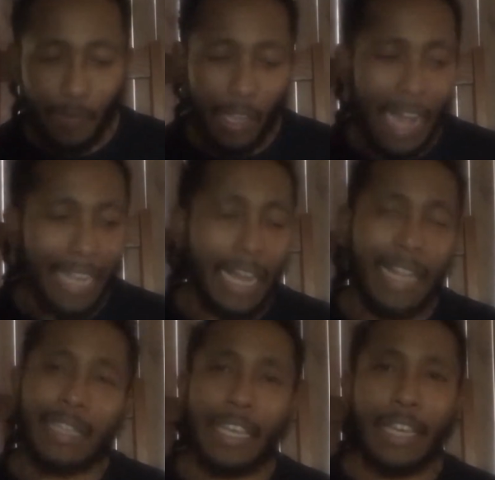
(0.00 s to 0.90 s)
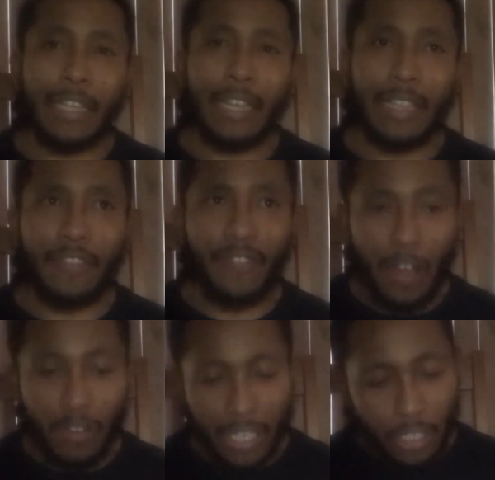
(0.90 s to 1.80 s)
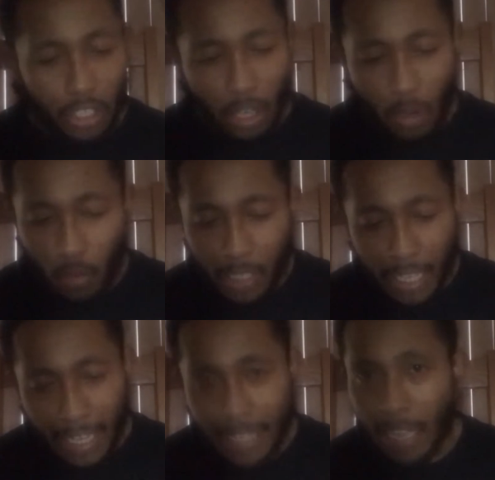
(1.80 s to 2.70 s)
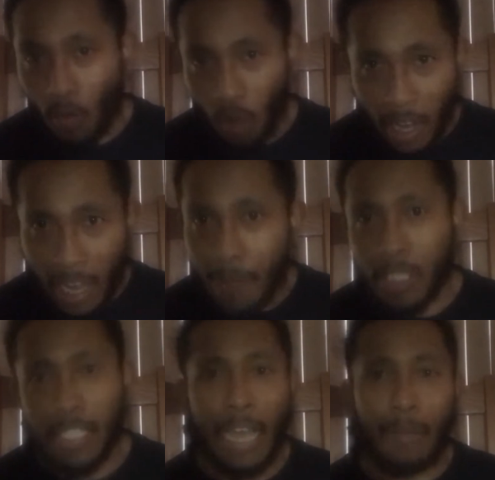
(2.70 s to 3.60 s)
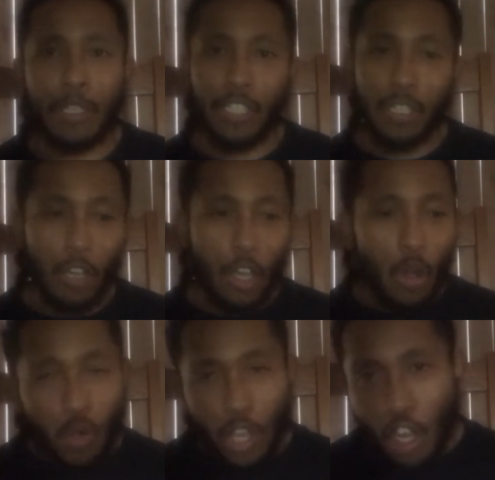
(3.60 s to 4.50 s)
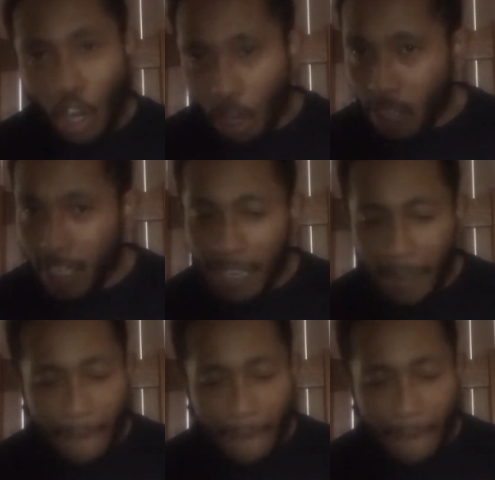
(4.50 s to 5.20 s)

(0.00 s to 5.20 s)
I think that the Falcons, once they get that run game established with Gurley,